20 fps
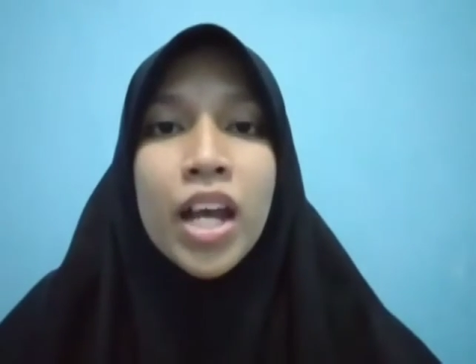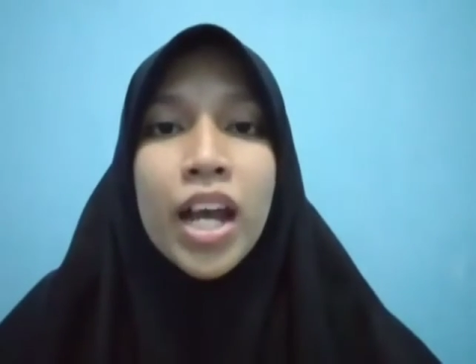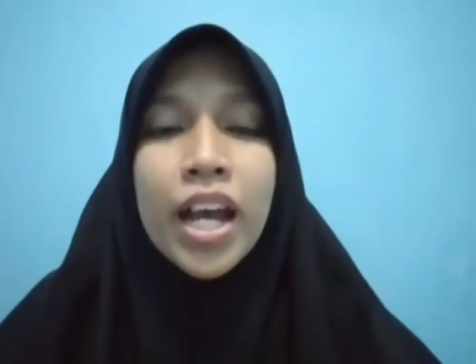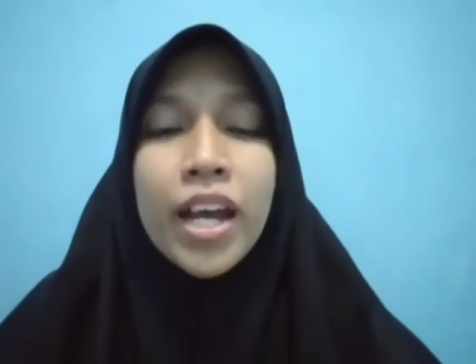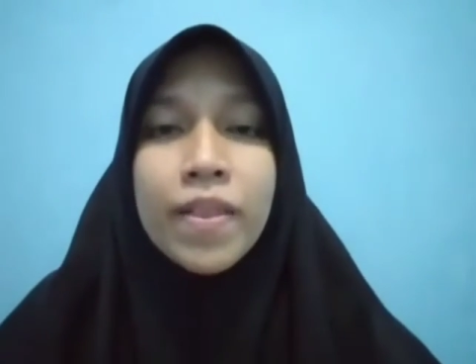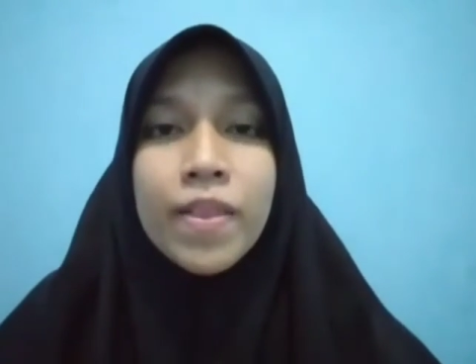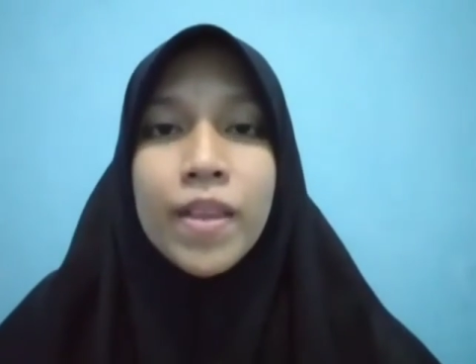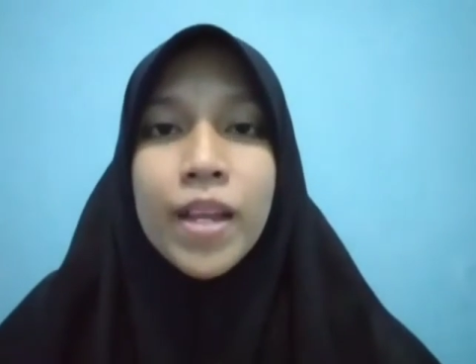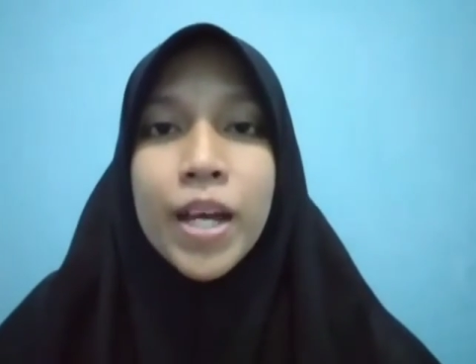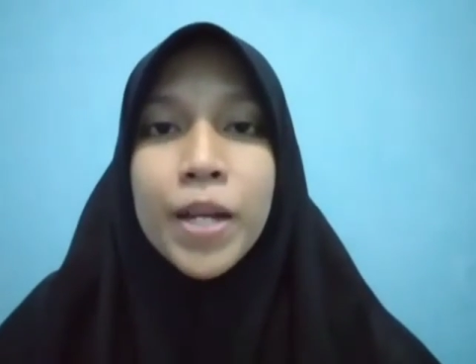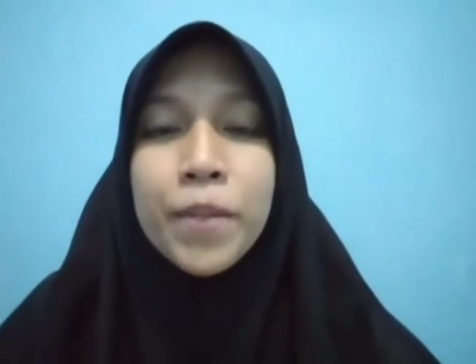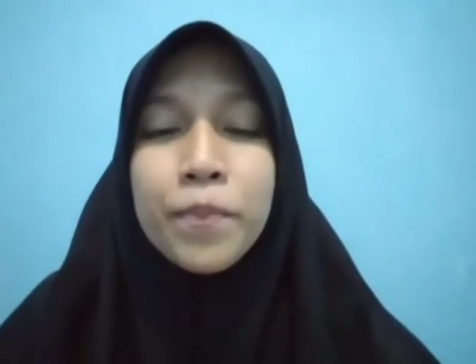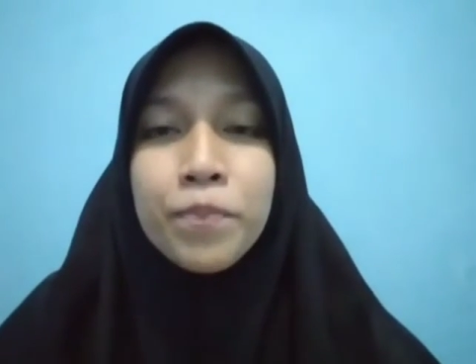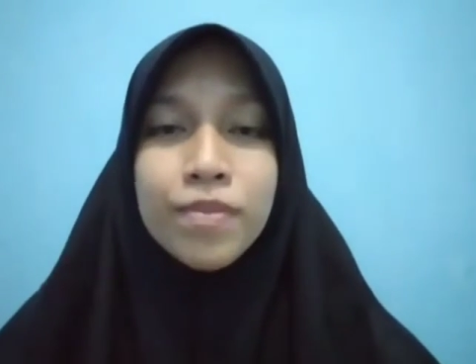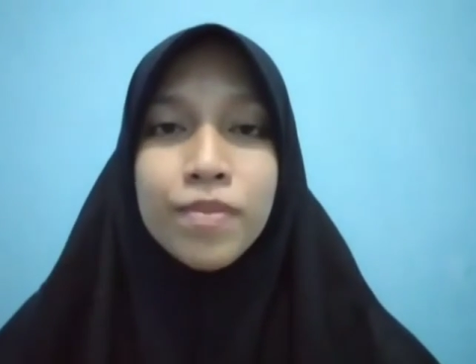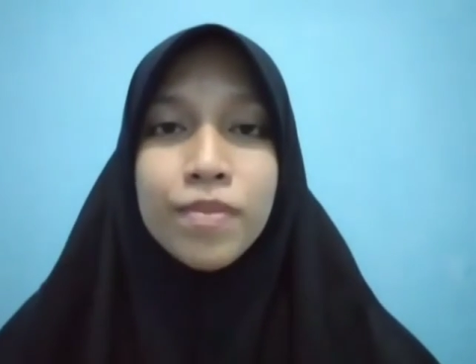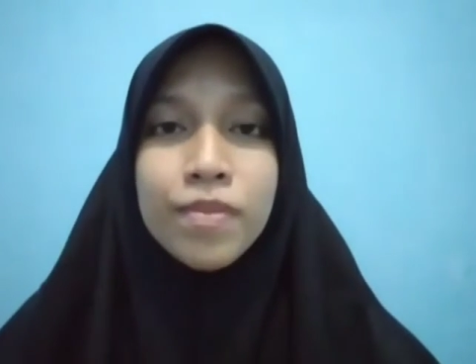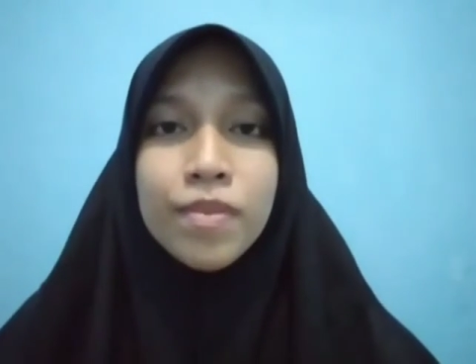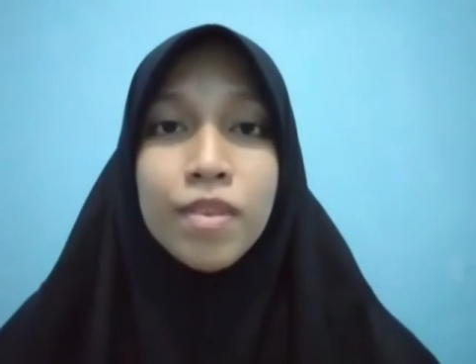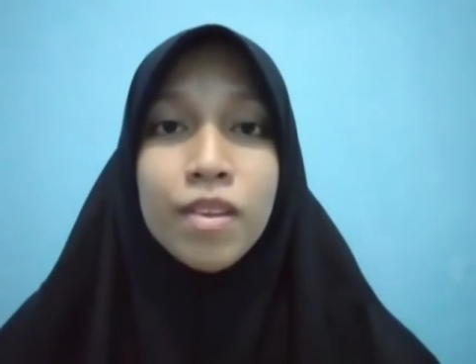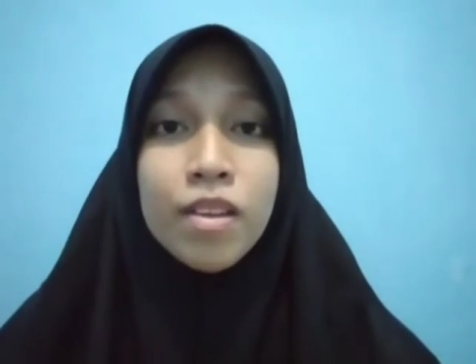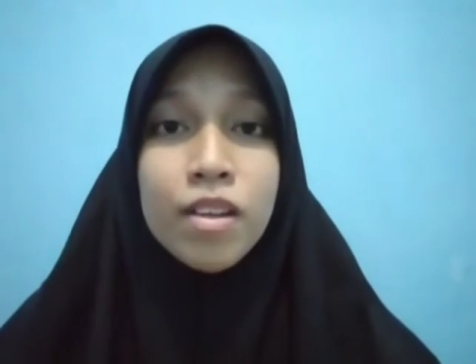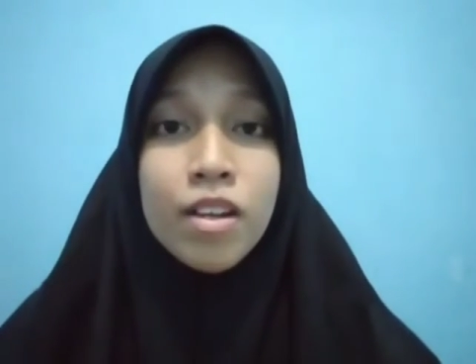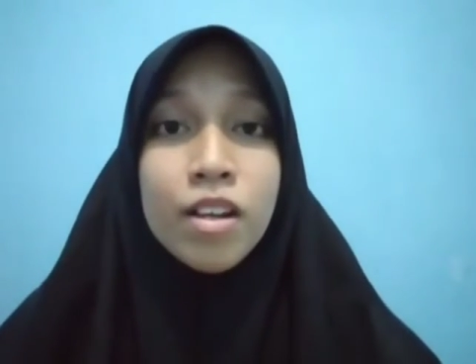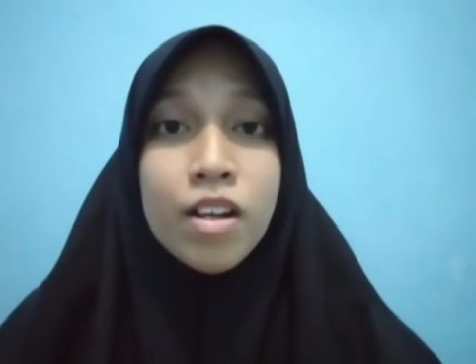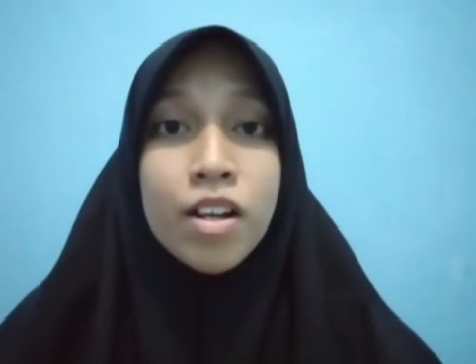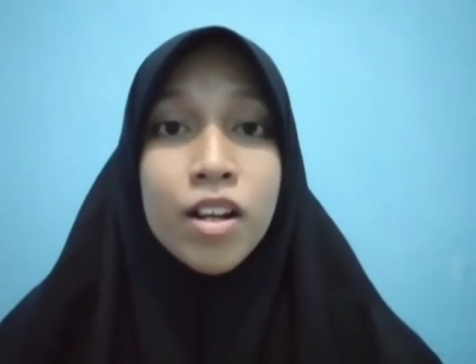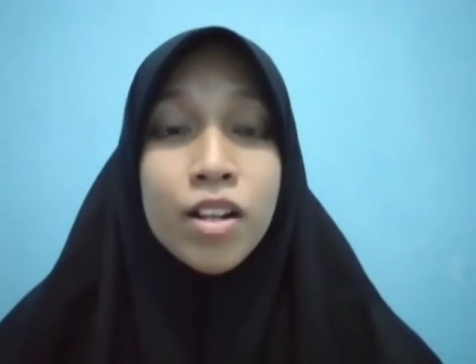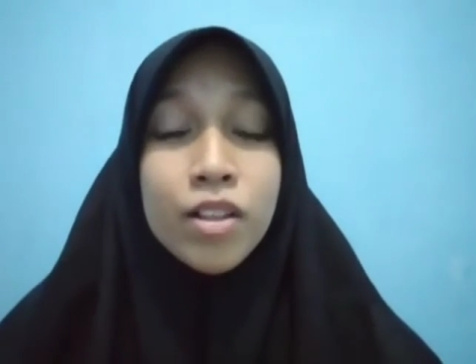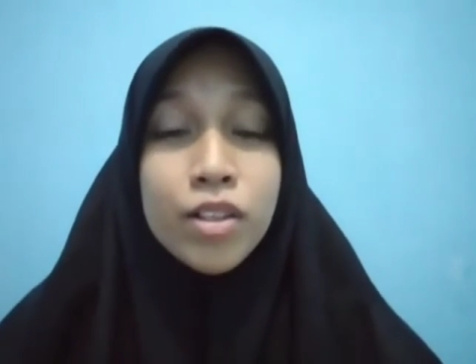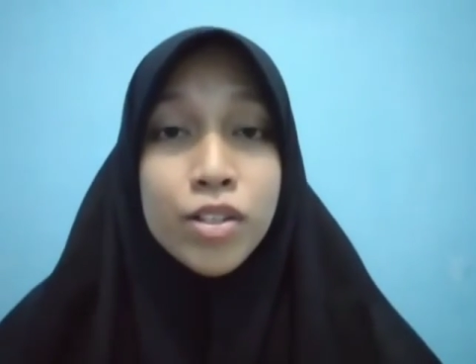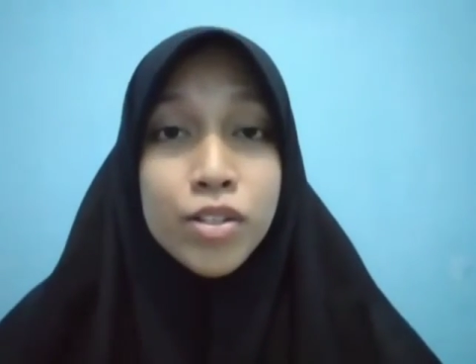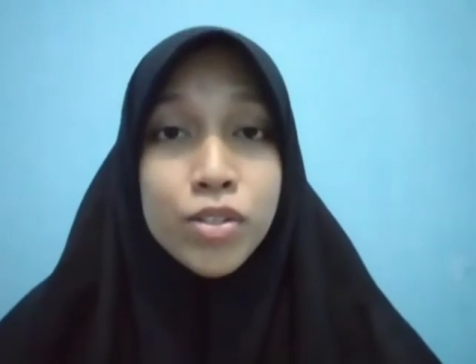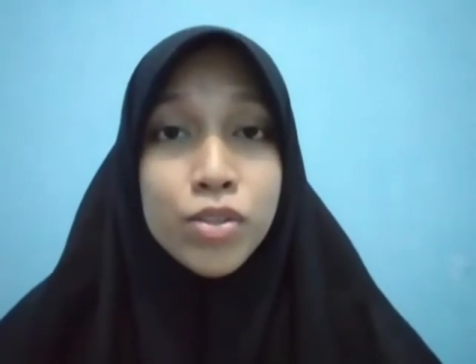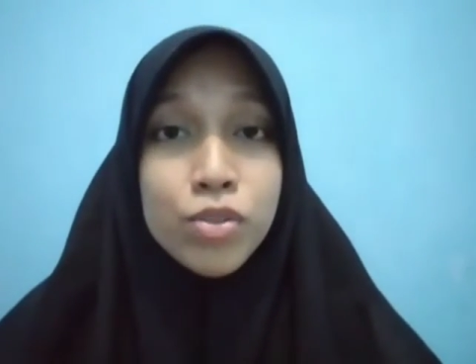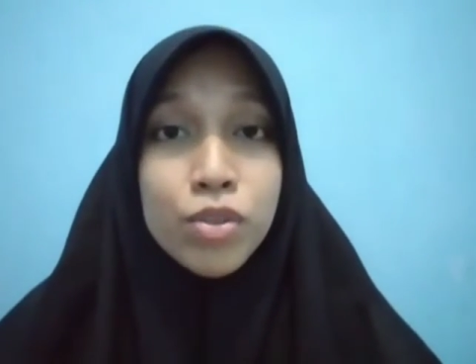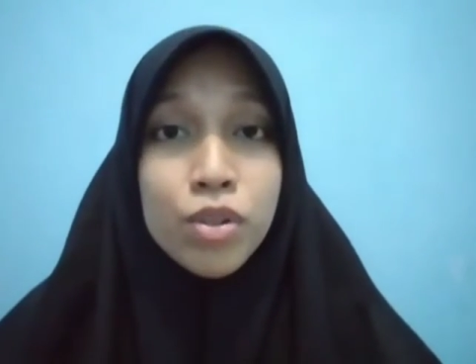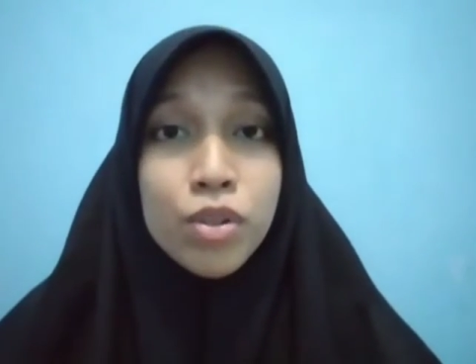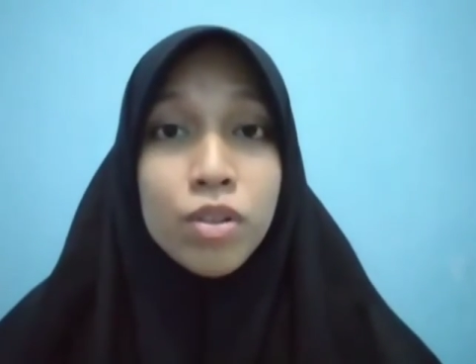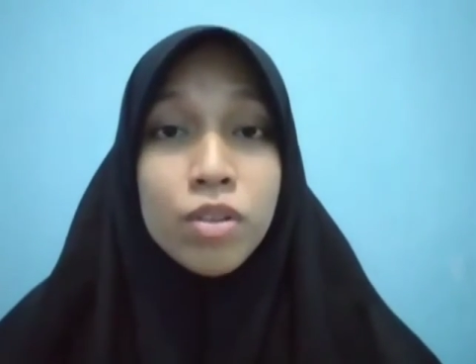And then the
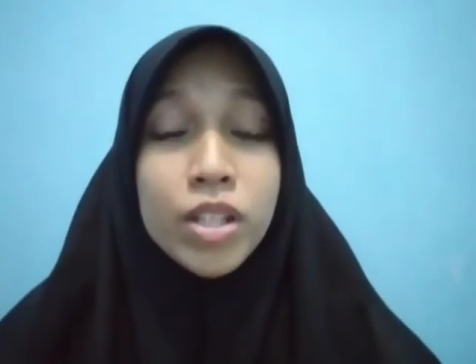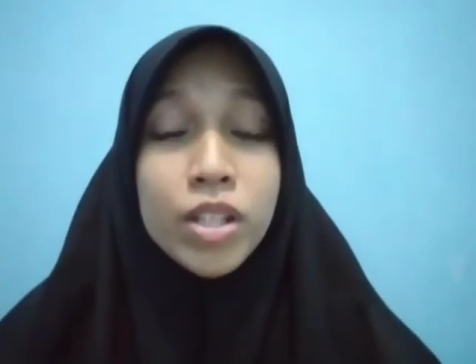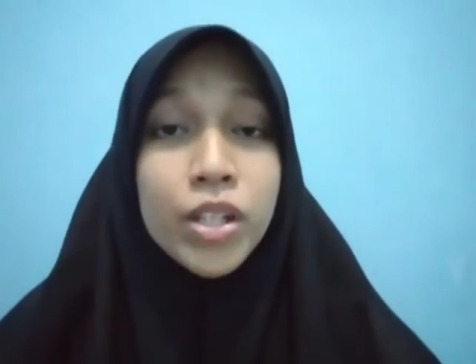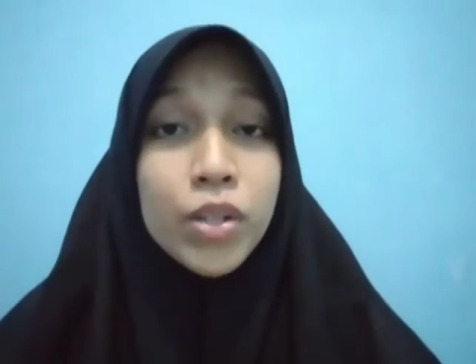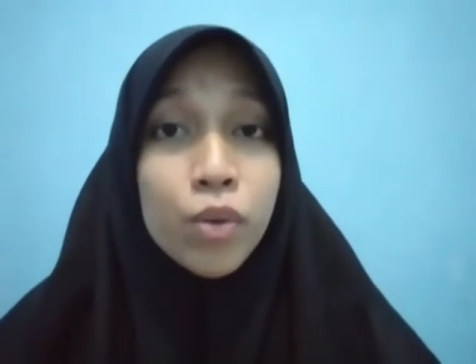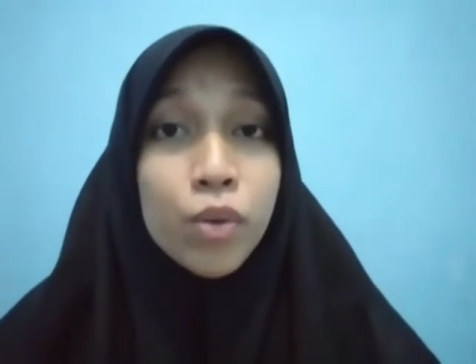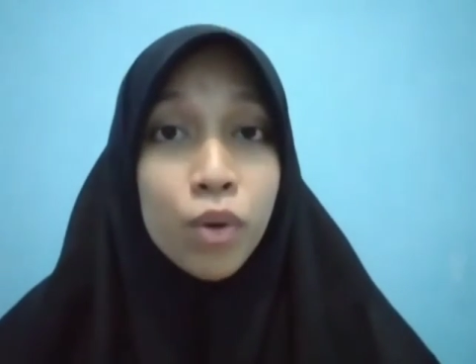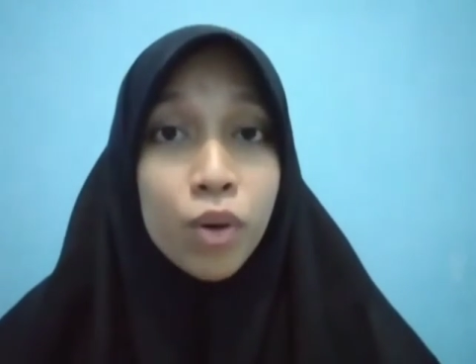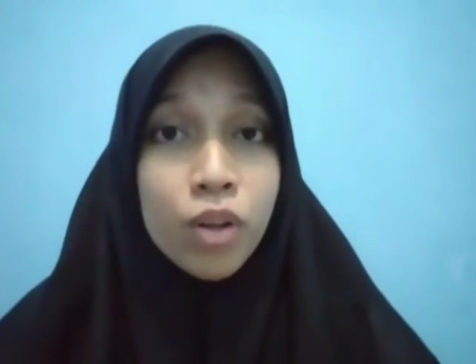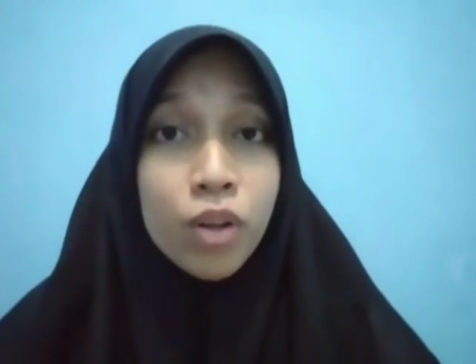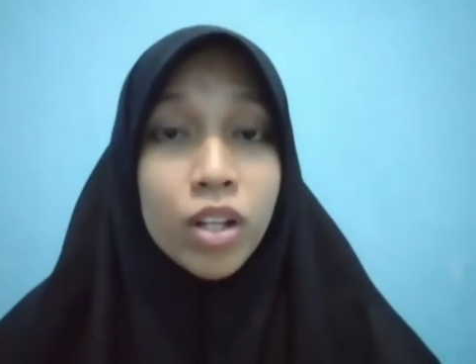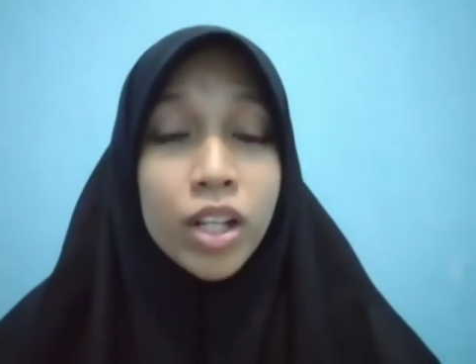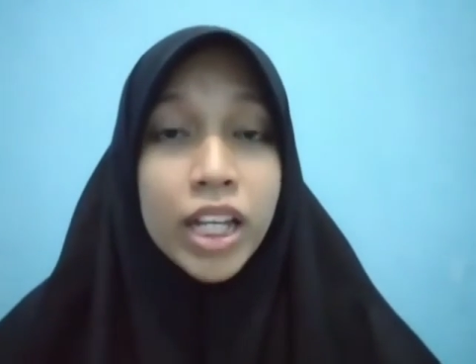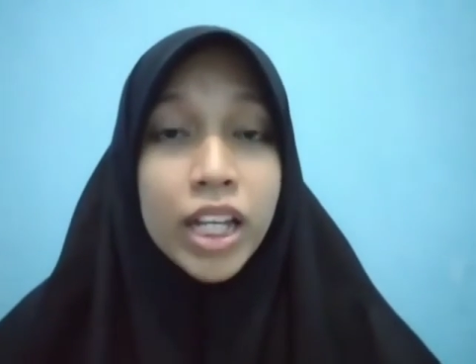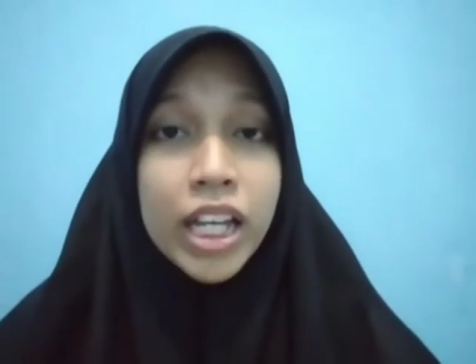strongly goal